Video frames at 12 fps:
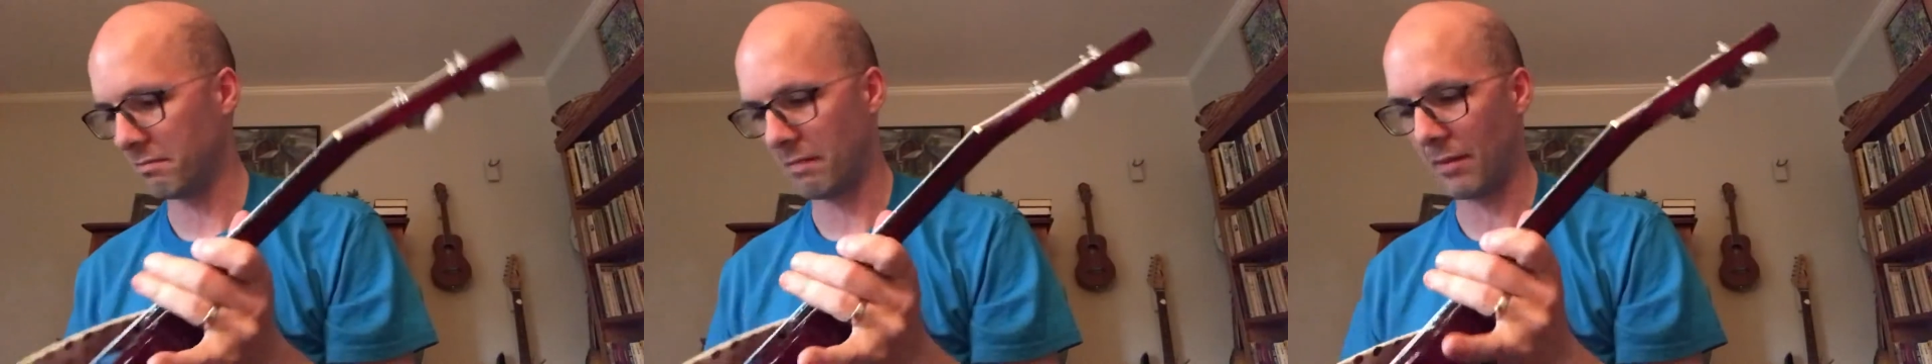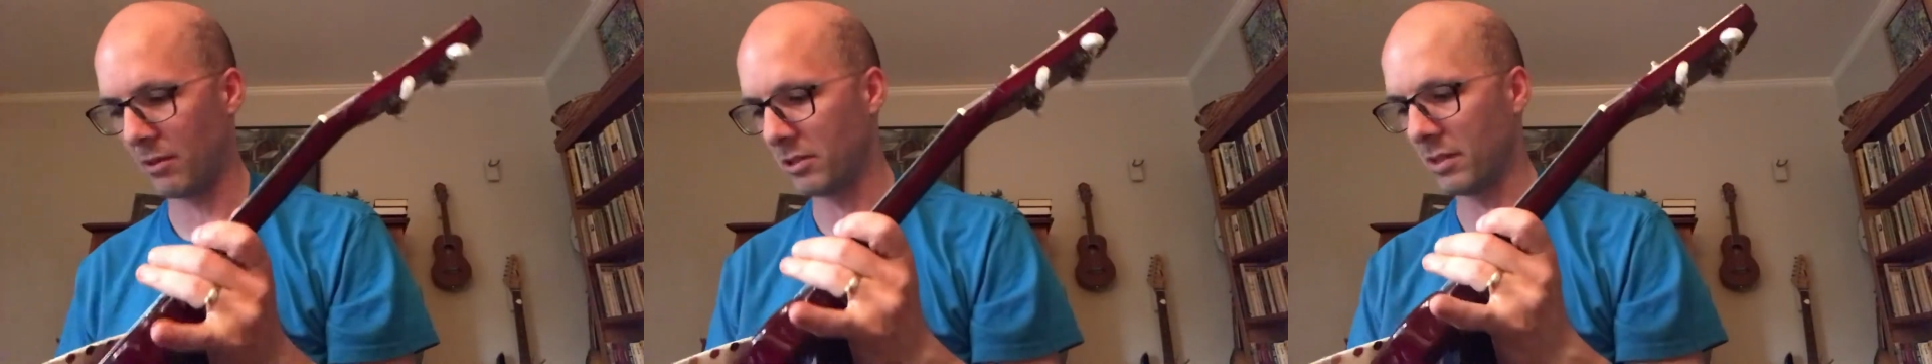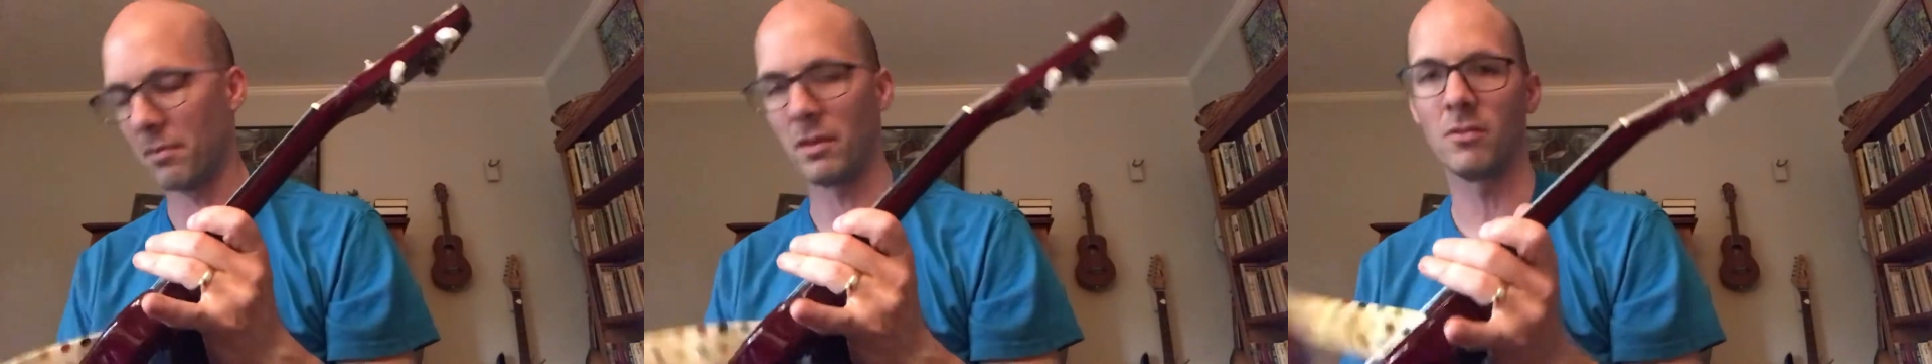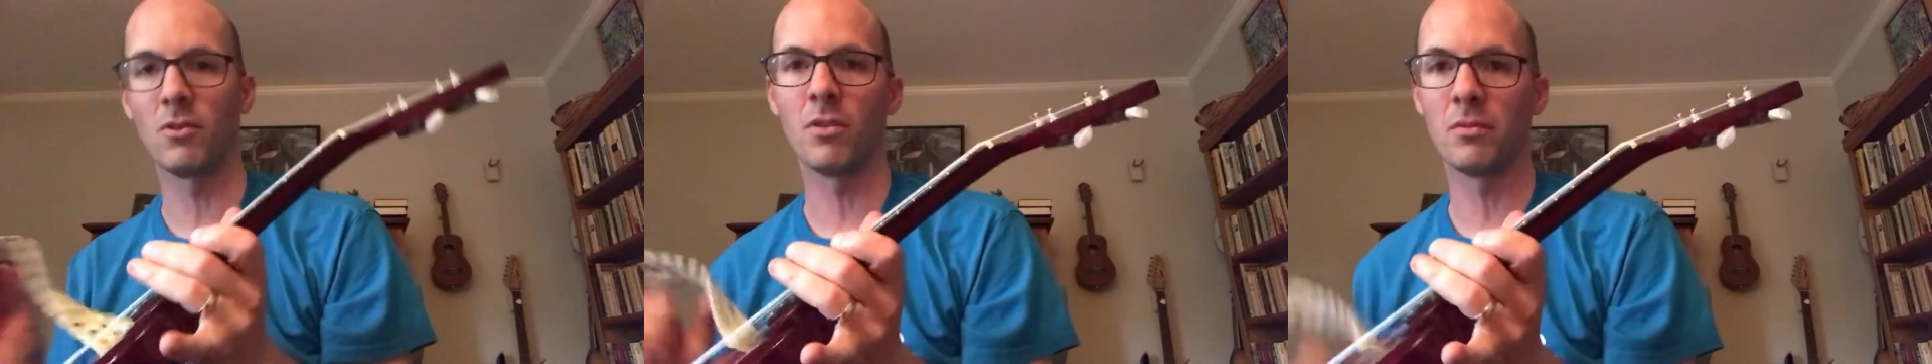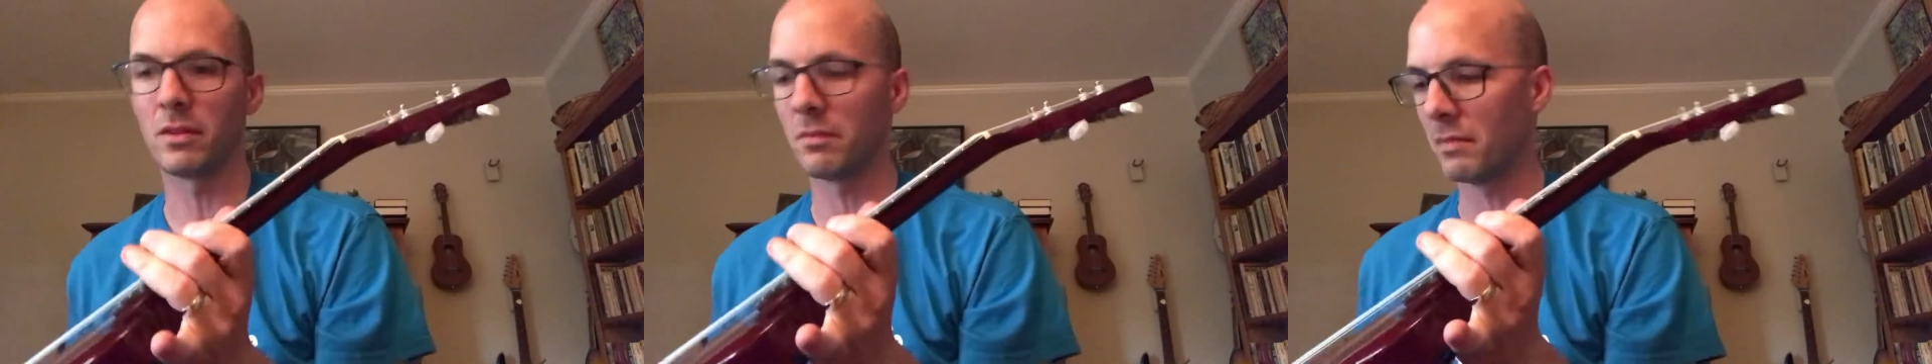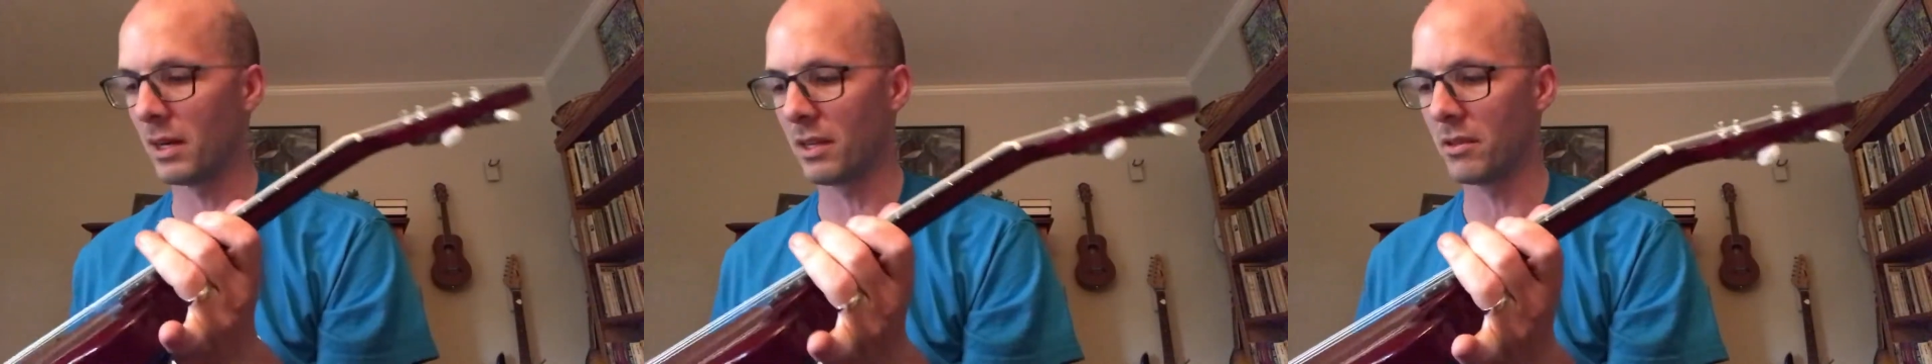Maybe there's something wrong with the
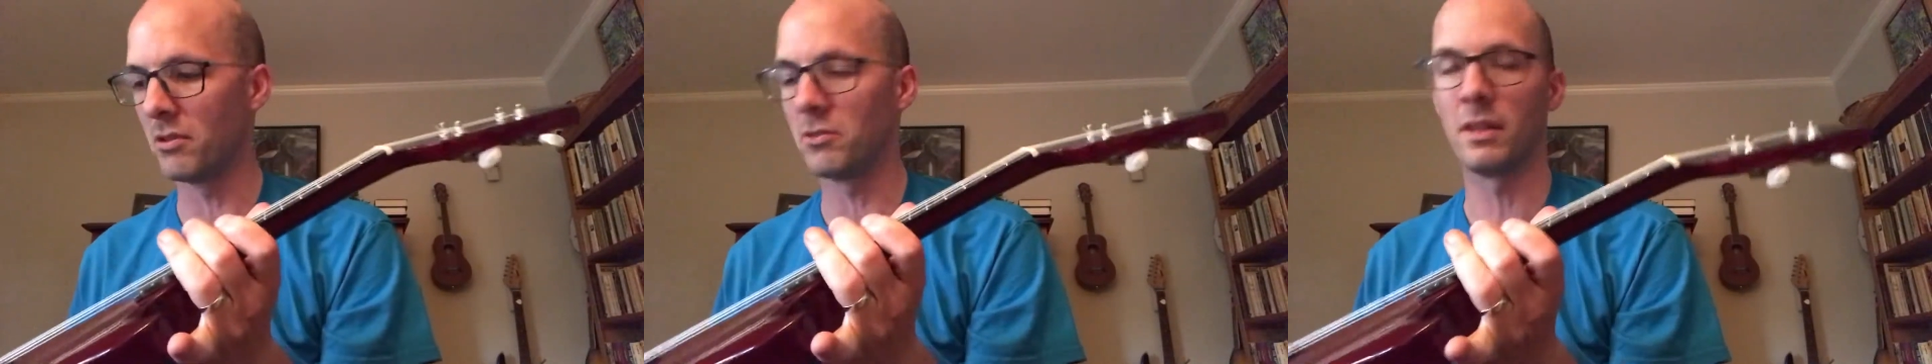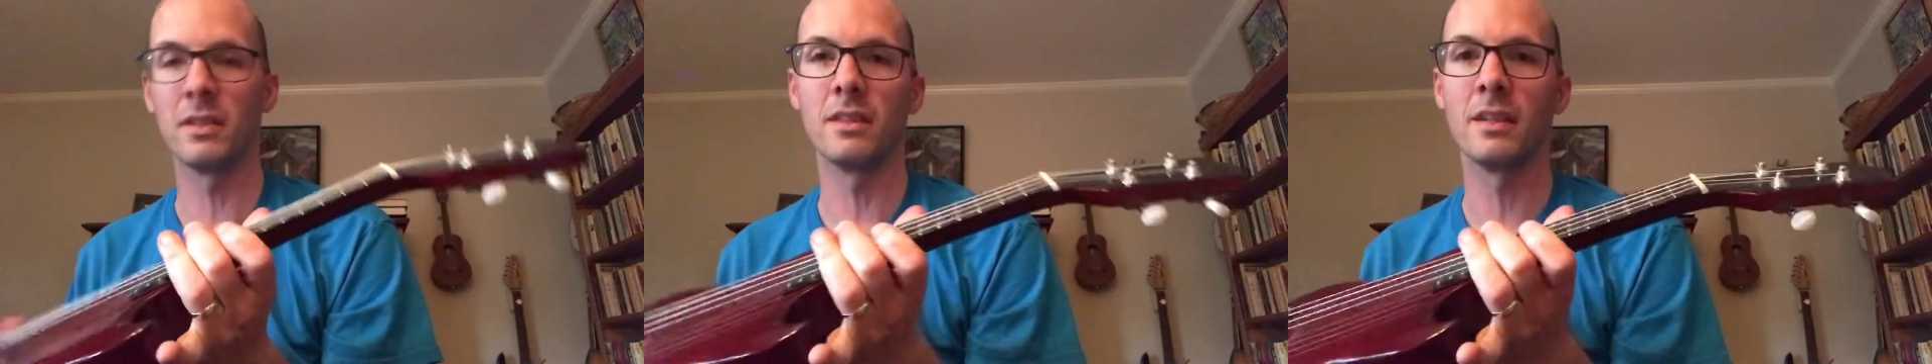body of the ukulele